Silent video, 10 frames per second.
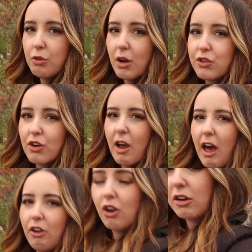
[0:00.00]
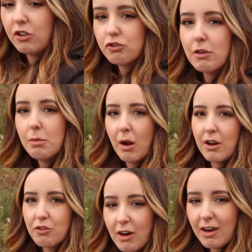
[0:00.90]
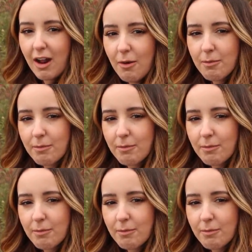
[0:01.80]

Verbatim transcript: You guys are held on a tree branch right now.